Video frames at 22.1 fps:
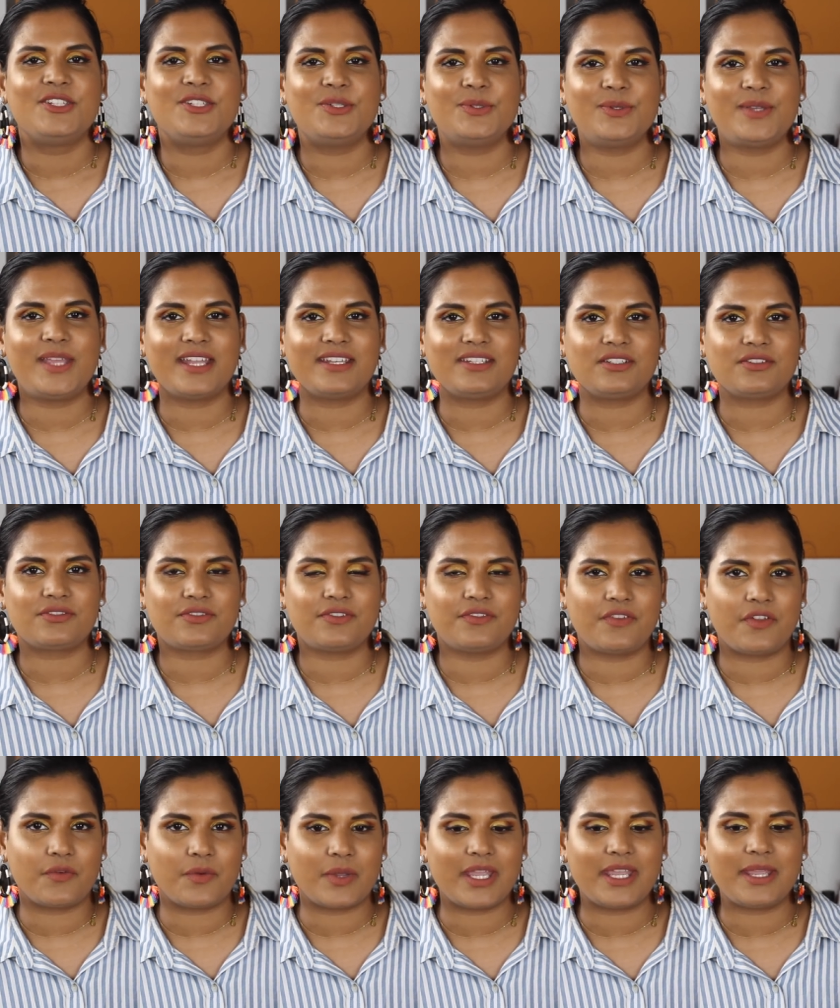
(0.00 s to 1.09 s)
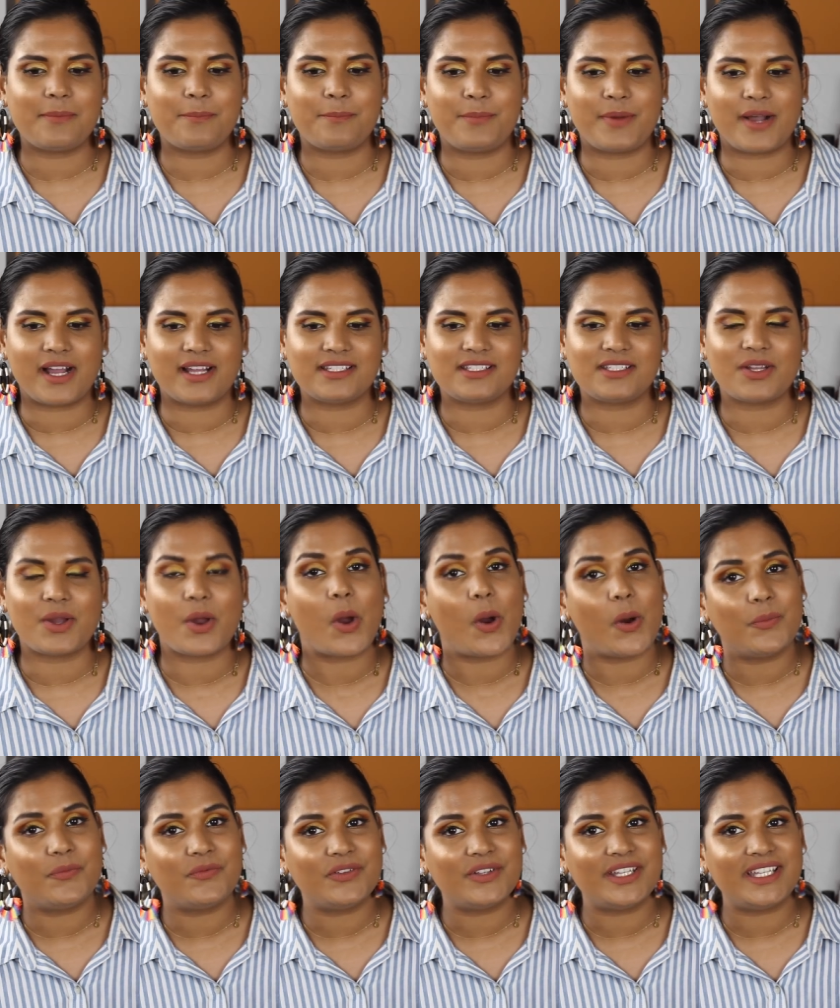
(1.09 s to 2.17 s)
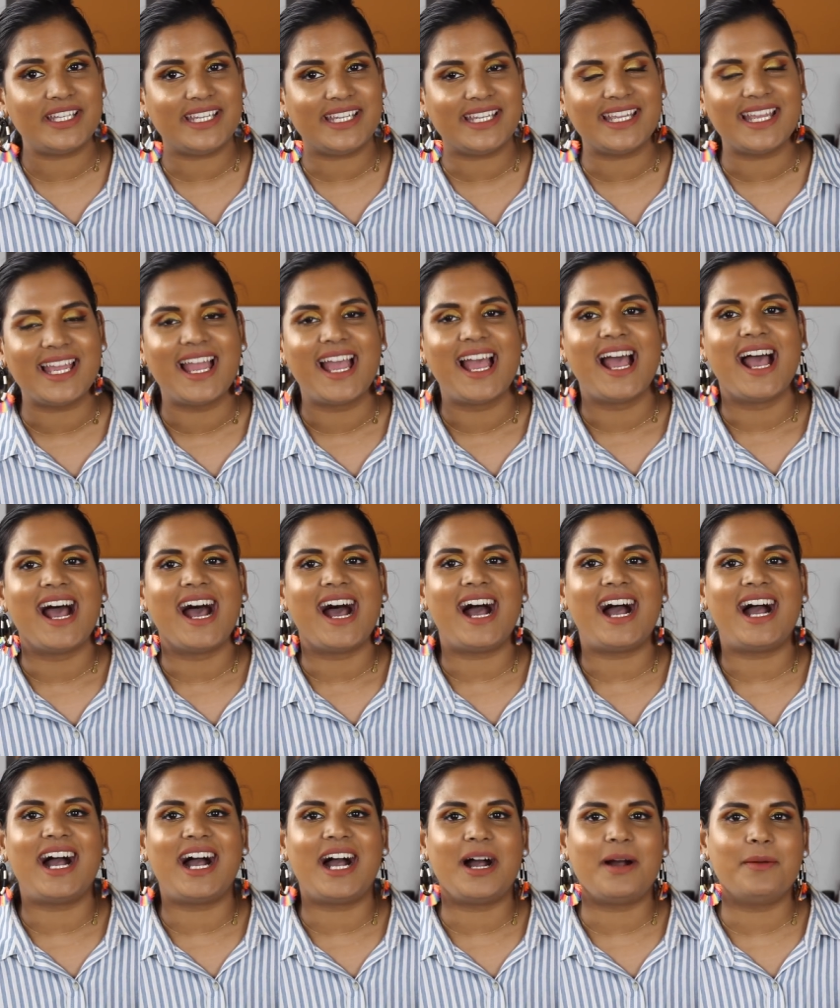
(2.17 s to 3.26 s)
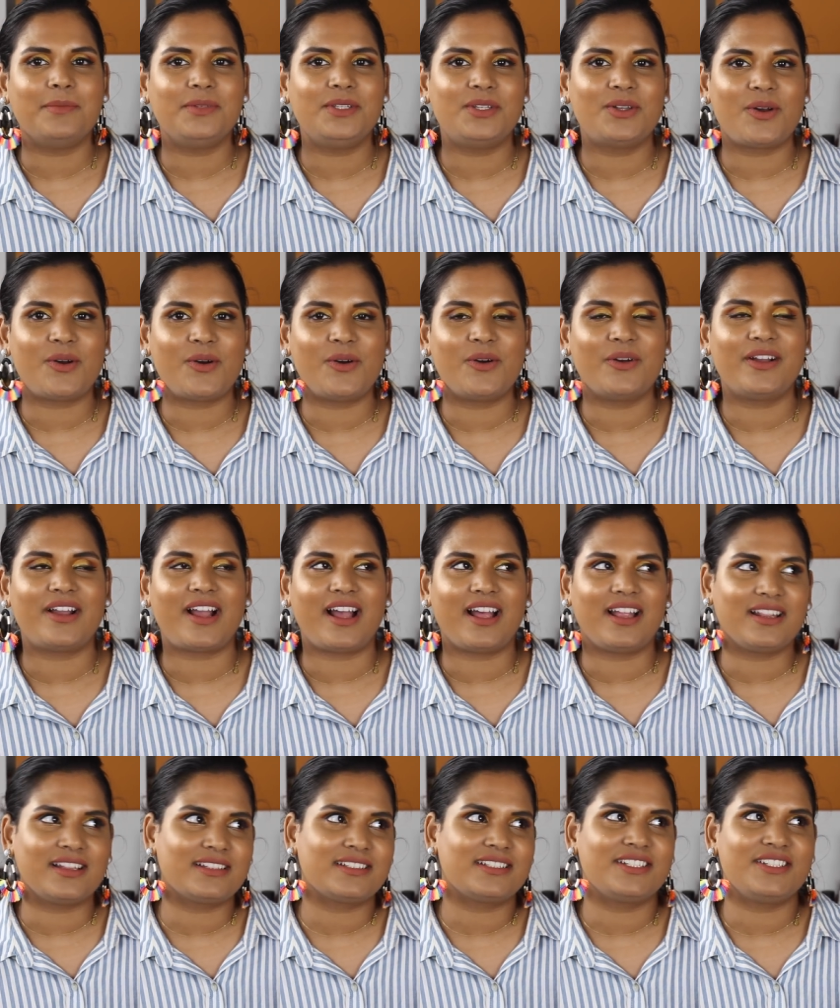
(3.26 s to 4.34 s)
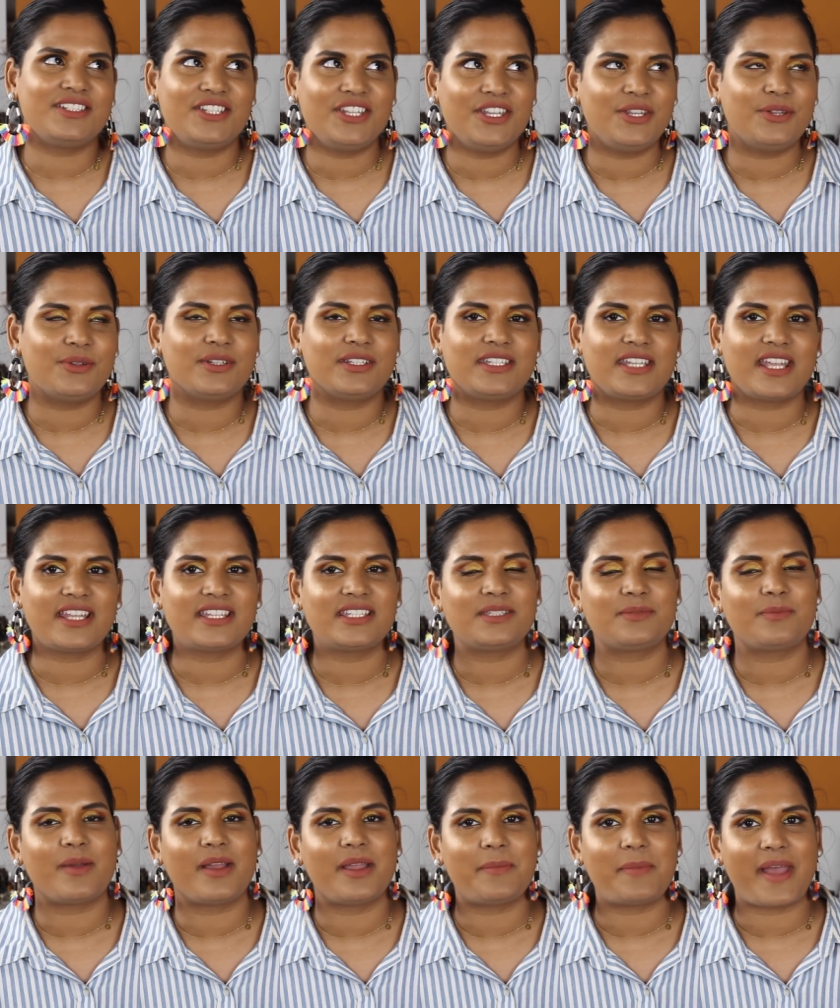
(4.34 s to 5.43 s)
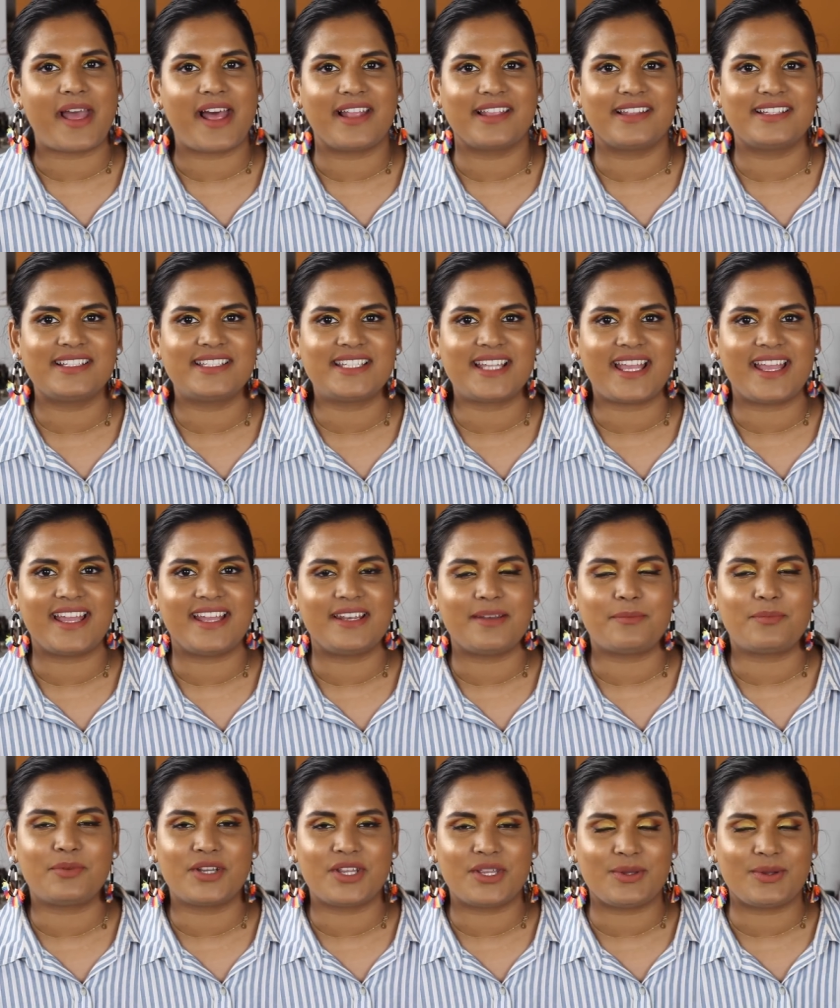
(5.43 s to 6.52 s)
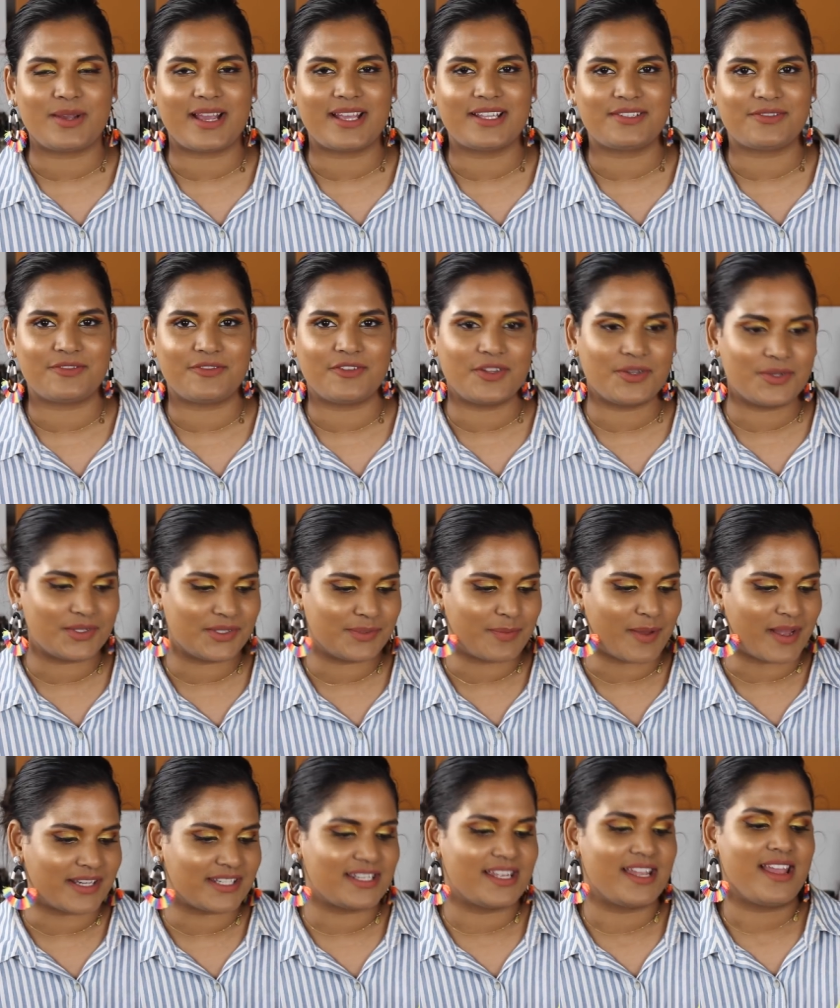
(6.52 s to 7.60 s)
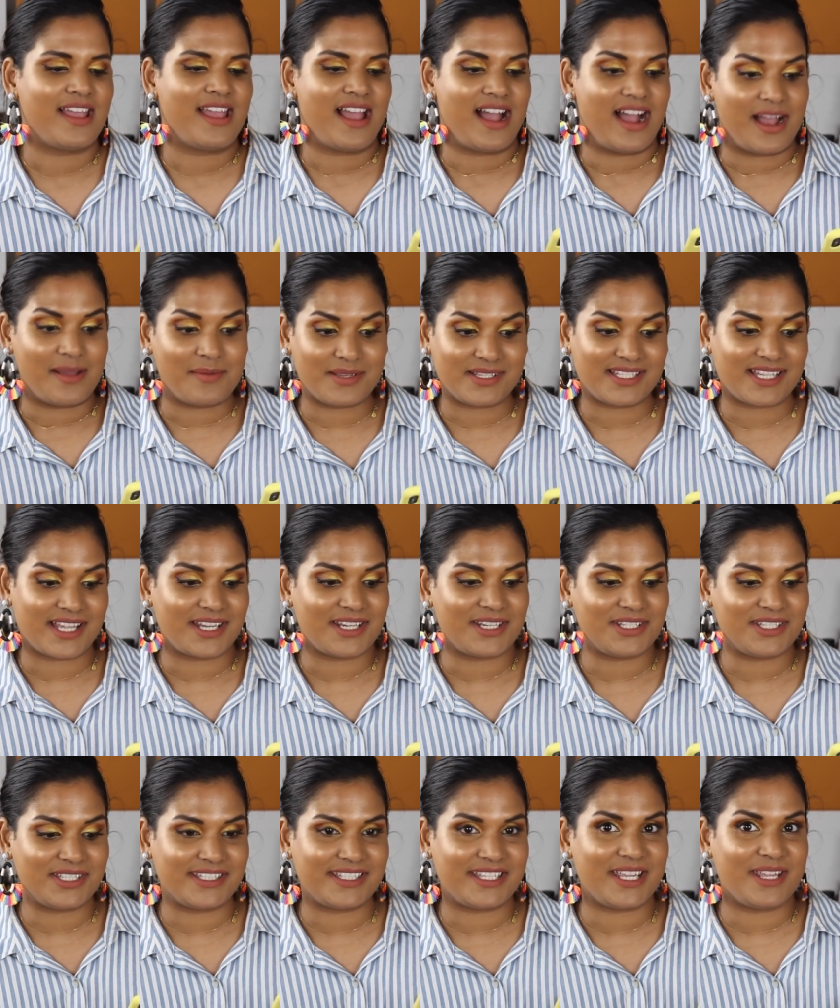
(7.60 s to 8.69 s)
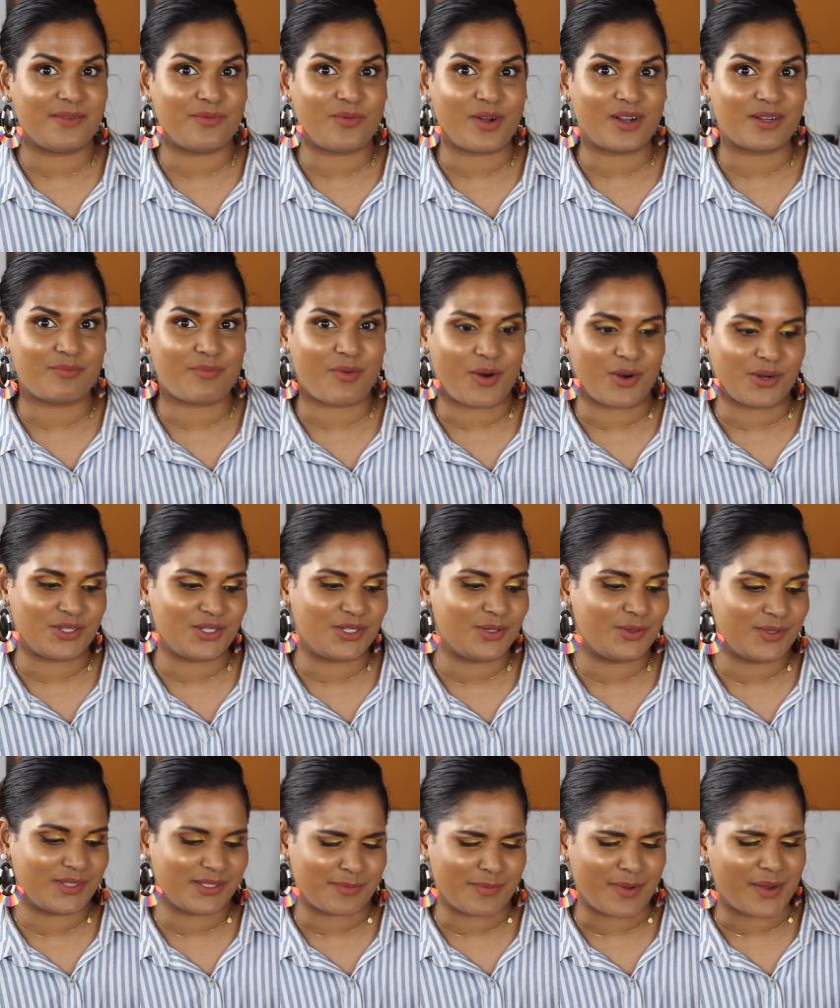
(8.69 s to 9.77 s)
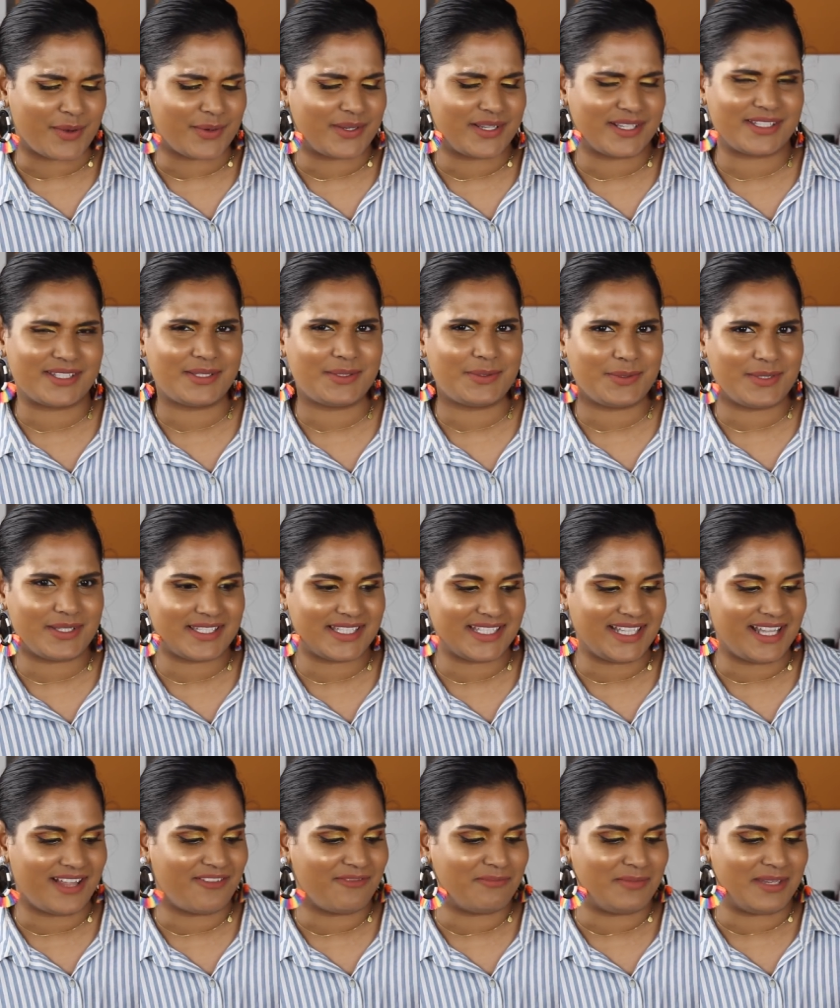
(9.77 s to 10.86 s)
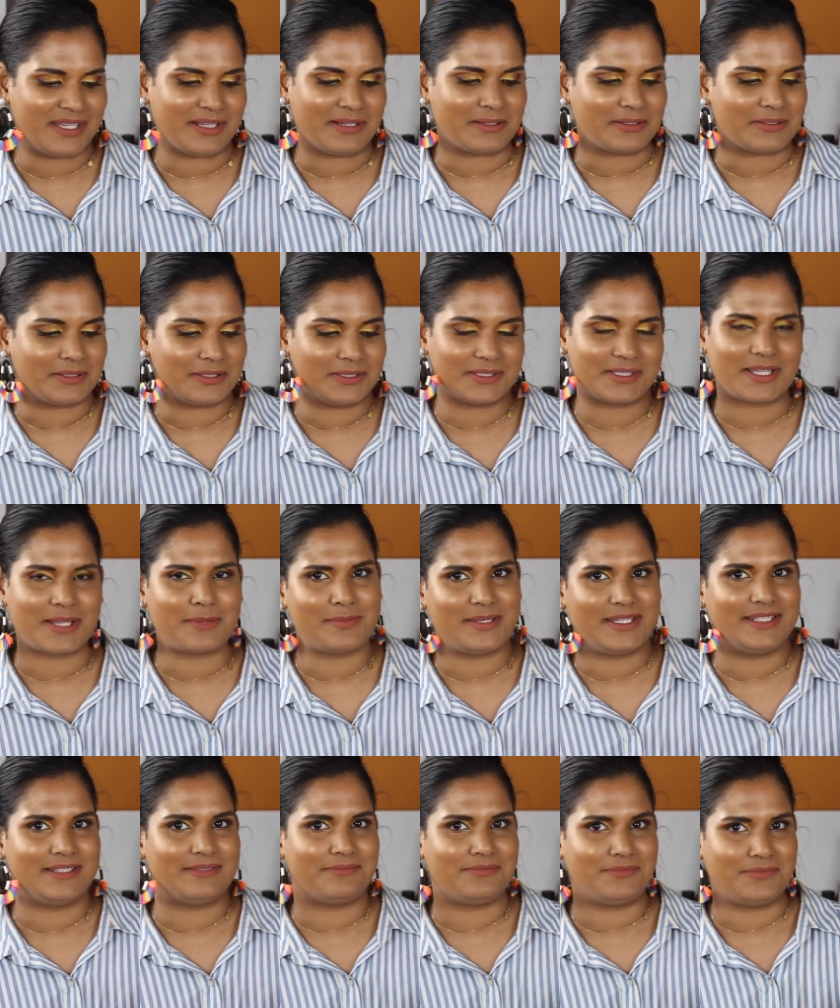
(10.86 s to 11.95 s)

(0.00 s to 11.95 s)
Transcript: to get to reviewing, but hopefully, um, you know, I'll continue to test my palettes and bring you guys reviews, but I'm excited to see what part two is about, because who doesn't love Mean Girls? I mean,